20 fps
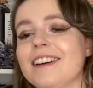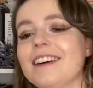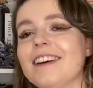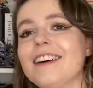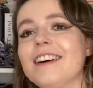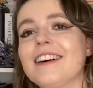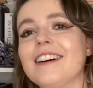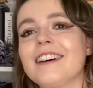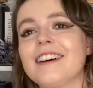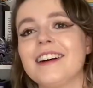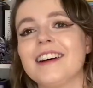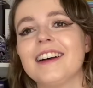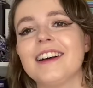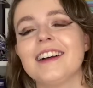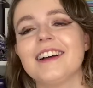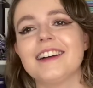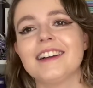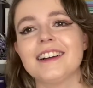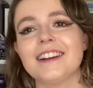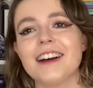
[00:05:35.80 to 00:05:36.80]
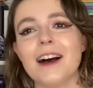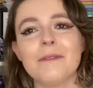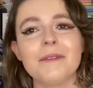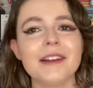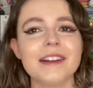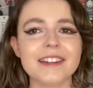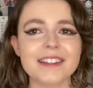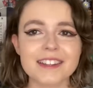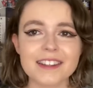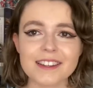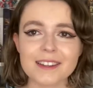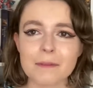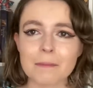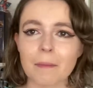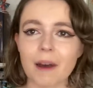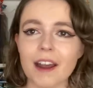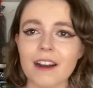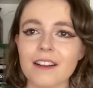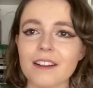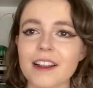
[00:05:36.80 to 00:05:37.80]
uh, I mean, it doesn't
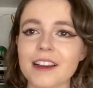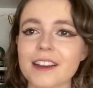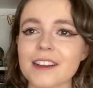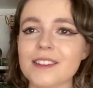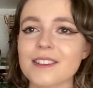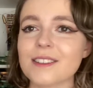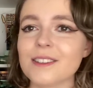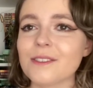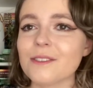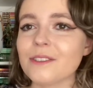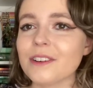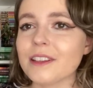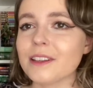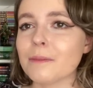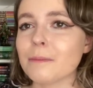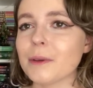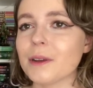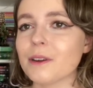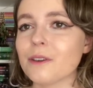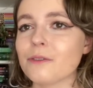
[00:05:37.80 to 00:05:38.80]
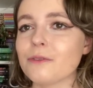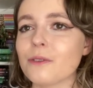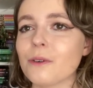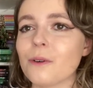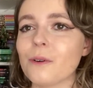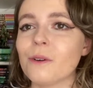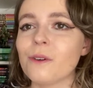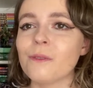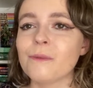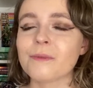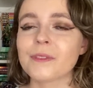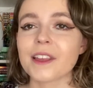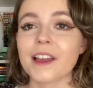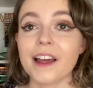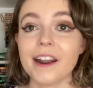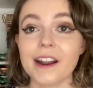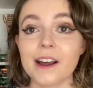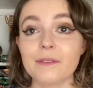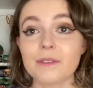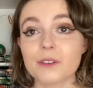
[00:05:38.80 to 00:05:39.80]
matter, like it's still really beautiful
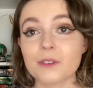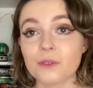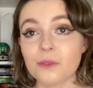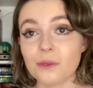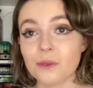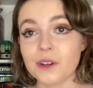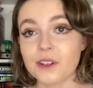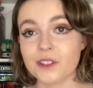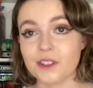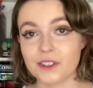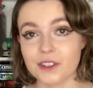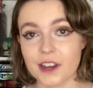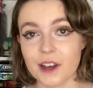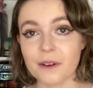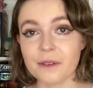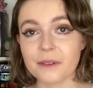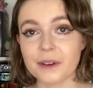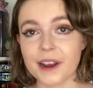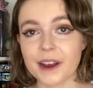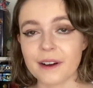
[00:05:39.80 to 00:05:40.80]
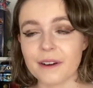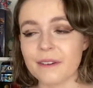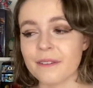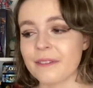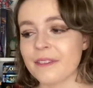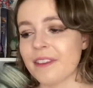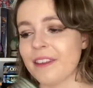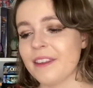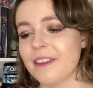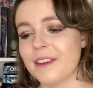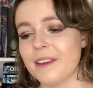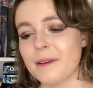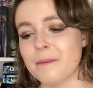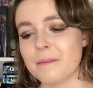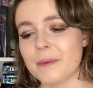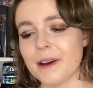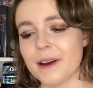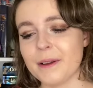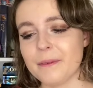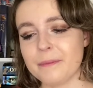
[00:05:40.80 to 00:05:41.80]
and I have a story to tell now,
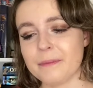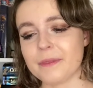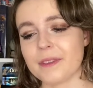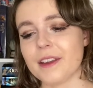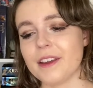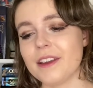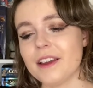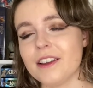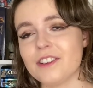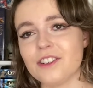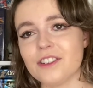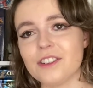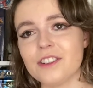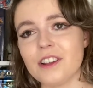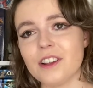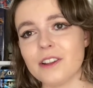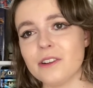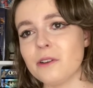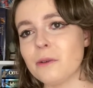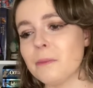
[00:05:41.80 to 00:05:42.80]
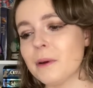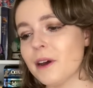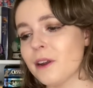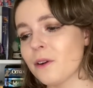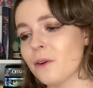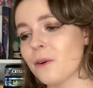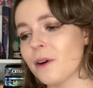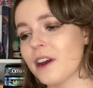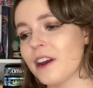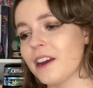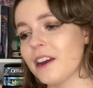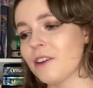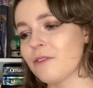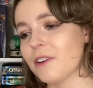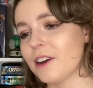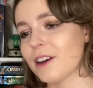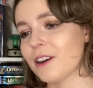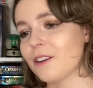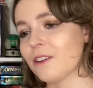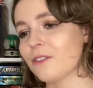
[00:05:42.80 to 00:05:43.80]
but just a little bit annoying if
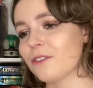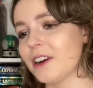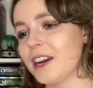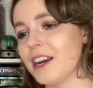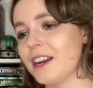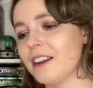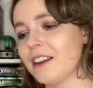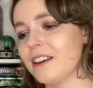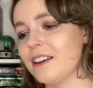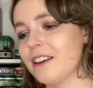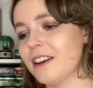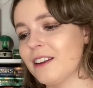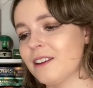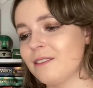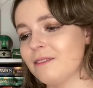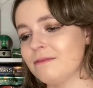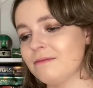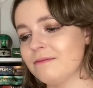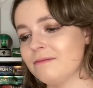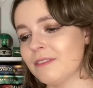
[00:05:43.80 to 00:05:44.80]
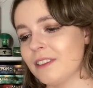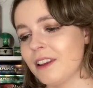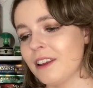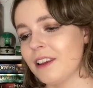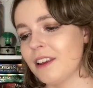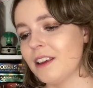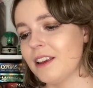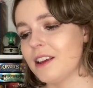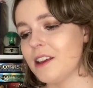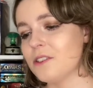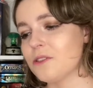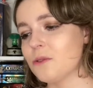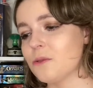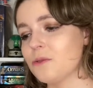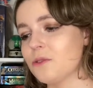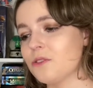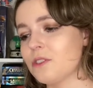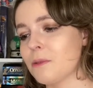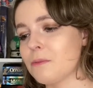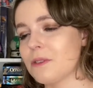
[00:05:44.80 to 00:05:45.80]
I go to read it and it's all
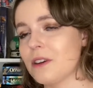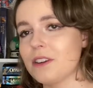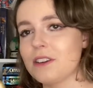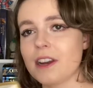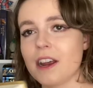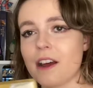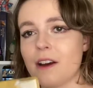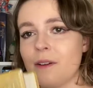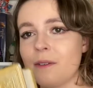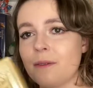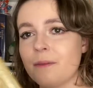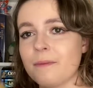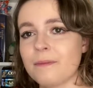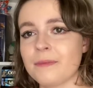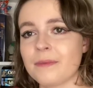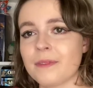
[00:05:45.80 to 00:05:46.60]
just upside down.